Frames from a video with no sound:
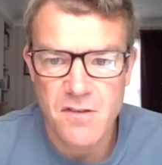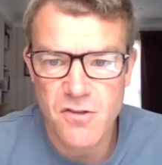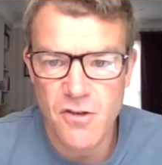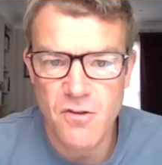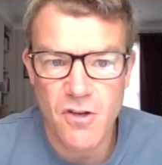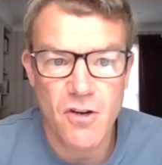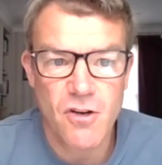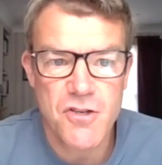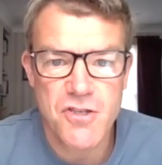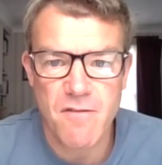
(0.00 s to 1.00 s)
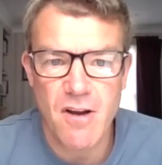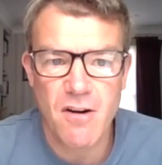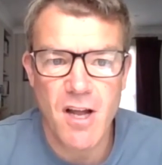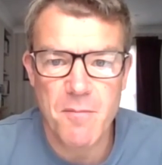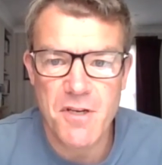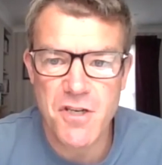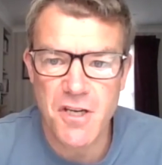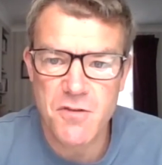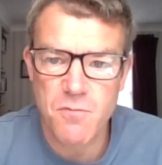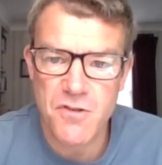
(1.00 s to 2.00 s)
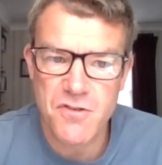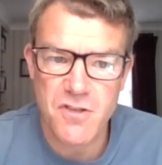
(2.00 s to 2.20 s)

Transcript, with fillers: So right. the conclusion around climate change was